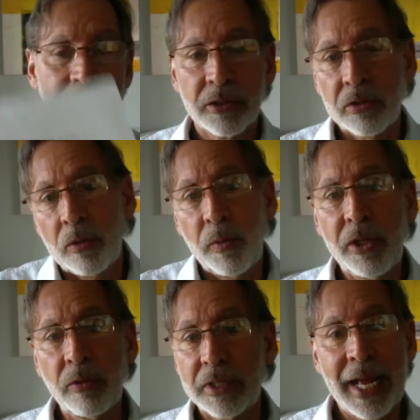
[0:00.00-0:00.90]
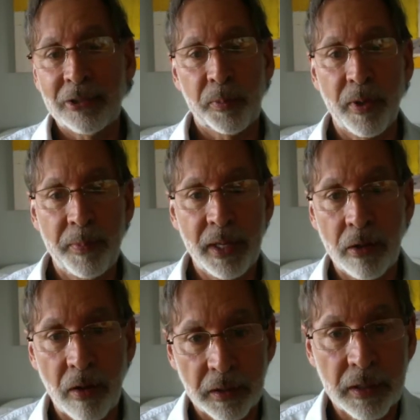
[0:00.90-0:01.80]
So we use expert opinion
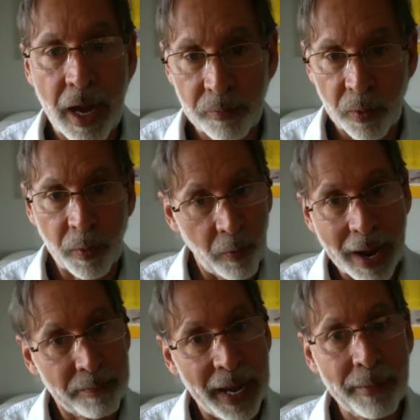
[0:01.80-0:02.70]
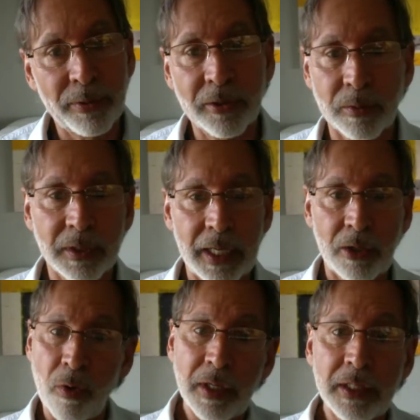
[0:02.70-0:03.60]
all the time when we write papers. We'll say,
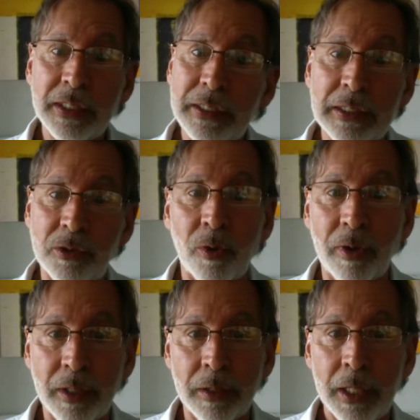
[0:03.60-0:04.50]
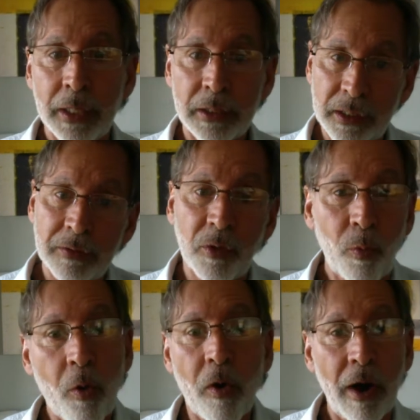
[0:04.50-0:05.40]
according to this historian, the Civil
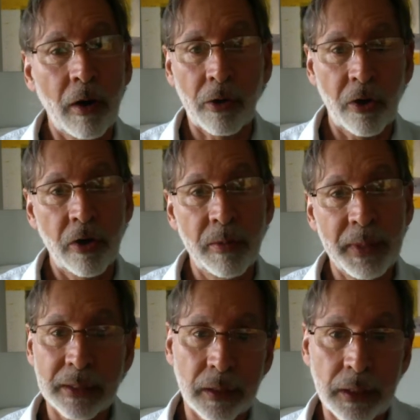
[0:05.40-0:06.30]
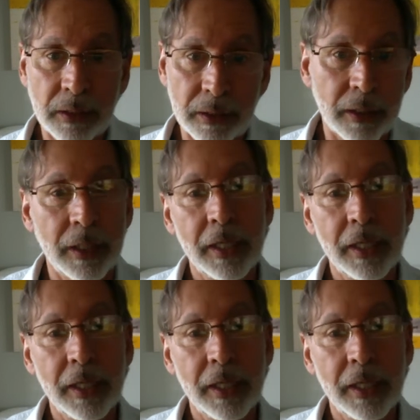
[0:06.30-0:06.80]
War occurred because of the